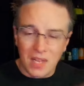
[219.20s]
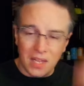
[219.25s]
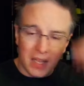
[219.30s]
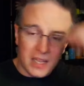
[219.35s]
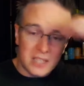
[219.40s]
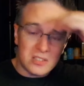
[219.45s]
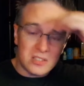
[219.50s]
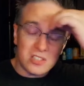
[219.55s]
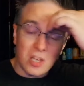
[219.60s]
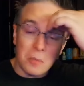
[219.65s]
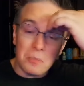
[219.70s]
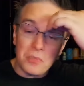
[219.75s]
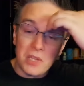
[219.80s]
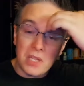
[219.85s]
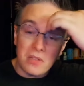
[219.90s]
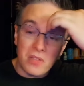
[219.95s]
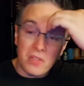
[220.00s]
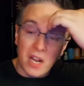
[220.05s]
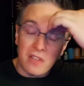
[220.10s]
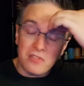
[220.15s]
it's
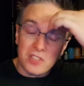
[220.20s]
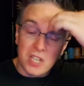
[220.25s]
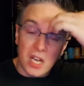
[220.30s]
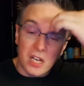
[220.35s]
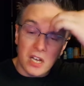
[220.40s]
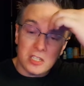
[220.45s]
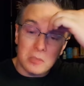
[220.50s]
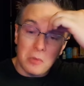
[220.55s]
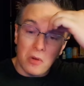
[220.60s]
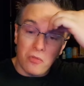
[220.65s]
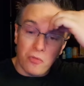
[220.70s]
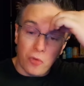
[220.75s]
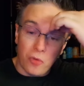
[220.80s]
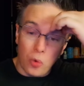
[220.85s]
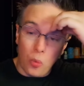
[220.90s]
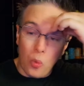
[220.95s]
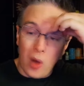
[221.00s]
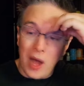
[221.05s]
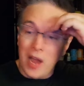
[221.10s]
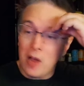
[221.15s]
something that I've talked about for a
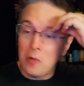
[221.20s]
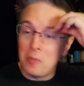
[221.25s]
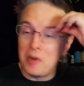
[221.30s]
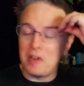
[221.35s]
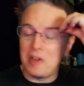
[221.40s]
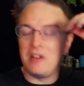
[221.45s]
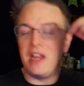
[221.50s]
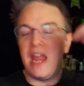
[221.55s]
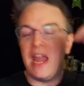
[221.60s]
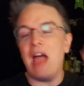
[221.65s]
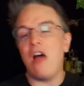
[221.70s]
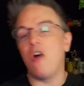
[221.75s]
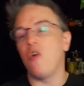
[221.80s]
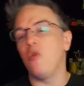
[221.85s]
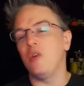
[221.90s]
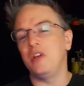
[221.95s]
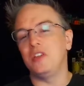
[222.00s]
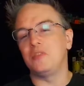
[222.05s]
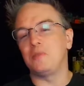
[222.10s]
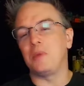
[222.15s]
while, but now
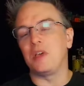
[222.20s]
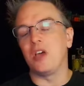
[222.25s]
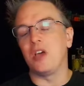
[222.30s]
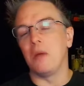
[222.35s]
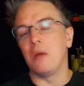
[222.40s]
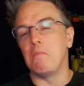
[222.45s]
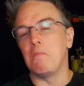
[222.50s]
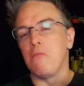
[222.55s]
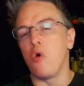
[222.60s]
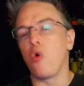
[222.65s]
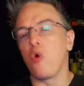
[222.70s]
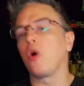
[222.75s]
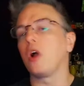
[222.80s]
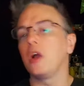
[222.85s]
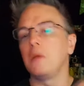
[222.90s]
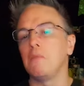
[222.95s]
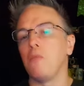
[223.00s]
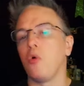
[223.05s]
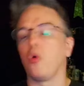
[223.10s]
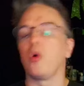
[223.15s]
it's become more
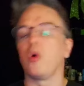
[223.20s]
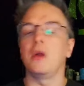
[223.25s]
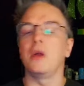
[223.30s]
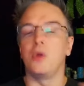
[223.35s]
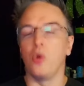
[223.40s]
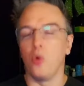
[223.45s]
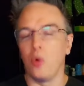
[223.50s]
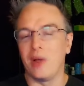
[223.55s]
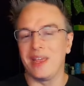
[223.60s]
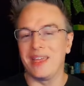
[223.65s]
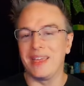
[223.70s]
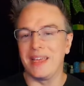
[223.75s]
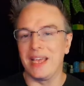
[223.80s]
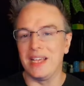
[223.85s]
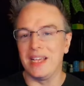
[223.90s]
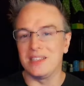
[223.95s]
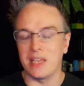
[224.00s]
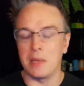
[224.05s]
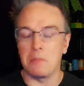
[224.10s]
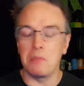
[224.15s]
and more annoying
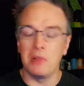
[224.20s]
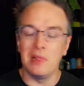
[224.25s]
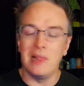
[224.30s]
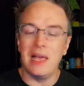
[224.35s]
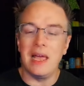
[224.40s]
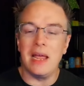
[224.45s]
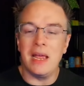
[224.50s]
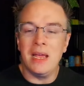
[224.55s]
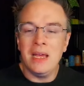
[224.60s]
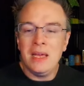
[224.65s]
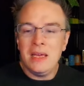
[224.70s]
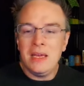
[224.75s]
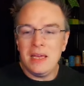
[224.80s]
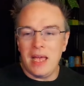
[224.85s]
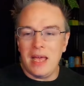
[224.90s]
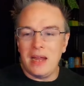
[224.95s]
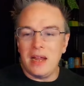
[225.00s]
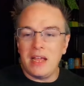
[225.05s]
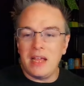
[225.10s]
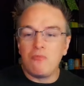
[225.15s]
as I play.
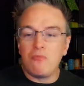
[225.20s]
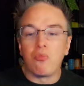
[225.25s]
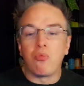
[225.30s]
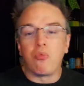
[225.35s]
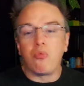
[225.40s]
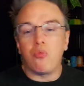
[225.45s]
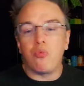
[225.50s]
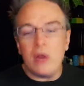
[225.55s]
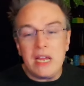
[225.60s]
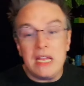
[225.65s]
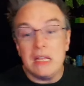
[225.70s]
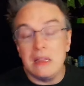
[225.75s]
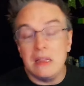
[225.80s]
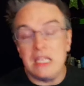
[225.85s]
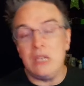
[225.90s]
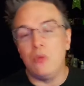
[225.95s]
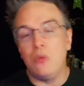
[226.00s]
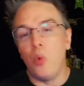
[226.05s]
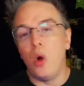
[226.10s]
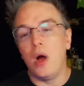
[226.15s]
And I
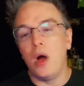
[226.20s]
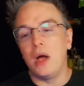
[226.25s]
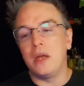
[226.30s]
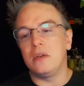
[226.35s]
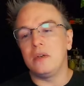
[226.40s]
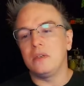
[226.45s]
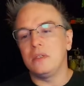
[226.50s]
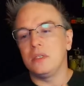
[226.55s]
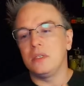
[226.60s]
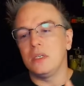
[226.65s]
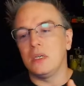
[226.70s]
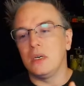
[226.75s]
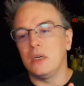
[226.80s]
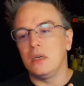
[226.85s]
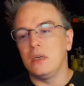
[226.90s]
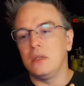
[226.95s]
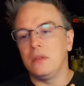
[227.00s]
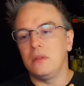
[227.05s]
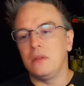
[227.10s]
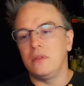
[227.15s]
really want
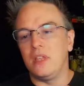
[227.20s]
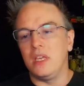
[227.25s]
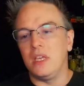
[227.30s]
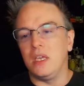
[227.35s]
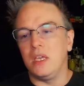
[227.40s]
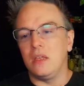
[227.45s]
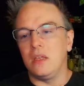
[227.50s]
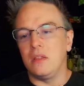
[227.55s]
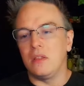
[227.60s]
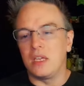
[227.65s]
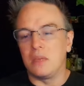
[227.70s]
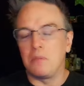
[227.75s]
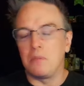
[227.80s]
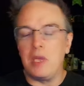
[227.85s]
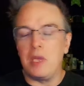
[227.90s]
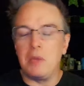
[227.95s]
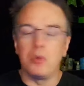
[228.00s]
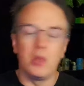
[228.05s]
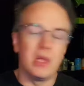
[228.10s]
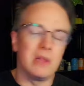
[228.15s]
the the
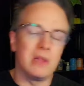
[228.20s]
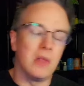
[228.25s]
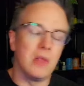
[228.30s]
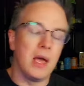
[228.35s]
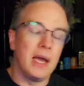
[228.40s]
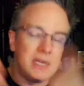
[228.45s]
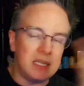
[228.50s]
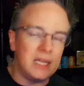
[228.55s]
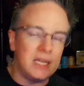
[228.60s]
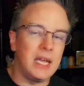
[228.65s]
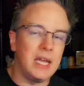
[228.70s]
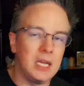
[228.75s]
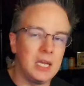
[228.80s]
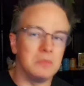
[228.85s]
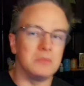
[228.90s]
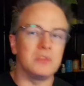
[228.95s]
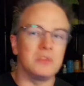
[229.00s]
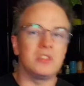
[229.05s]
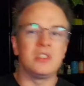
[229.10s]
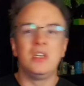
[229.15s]
people at Line
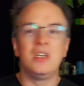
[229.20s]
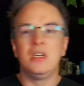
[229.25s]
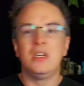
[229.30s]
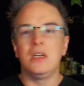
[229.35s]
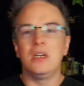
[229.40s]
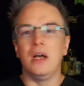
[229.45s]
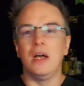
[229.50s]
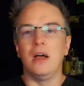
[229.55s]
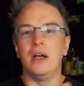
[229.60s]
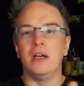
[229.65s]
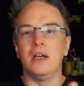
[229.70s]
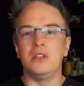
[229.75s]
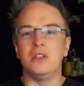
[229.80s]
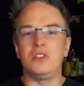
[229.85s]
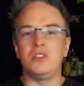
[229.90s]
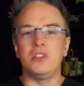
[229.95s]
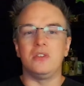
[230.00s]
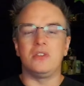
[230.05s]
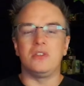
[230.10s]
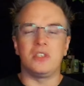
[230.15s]
Games uh,
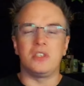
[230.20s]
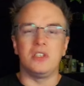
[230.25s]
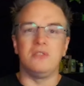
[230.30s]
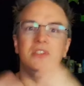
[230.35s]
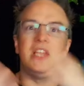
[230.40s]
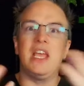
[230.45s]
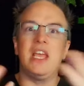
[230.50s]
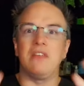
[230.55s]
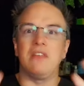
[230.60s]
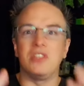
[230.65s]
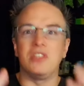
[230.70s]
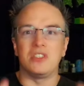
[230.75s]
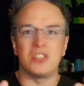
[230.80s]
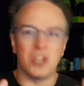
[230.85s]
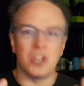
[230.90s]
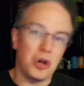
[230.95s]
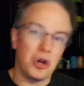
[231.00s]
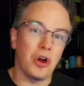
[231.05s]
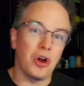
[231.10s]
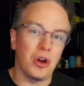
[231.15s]
to to take this
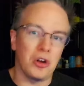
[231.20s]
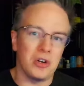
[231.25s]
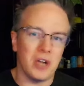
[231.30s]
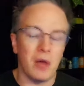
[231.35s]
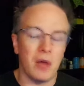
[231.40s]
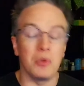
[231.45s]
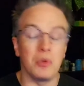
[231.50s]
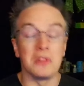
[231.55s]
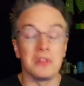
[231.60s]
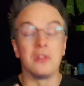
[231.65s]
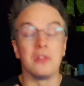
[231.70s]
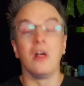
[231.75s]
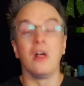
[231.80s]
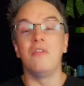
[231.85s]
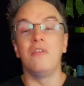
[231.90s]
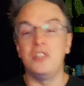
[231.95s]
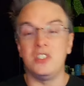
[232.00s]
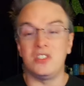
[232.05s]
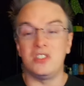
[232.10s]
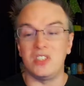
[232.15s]
to heart. I would
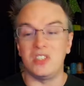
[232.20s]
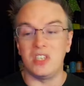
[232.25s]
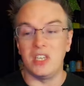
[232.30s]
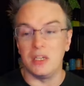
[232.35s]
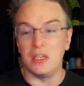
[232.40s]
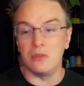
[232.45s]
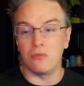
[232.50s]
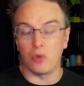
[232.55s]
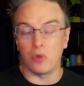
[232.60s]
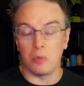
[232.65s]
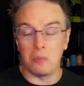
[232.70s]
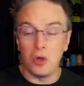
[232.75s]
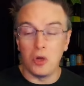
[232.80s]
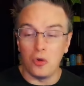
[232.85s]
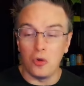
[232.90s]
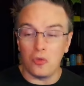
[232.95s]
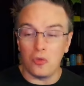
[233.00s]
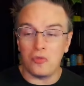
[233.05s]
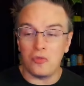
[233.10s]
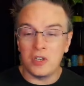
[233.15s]
love to see it
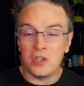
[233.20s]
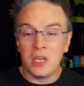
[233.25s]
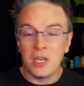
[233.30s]
removed.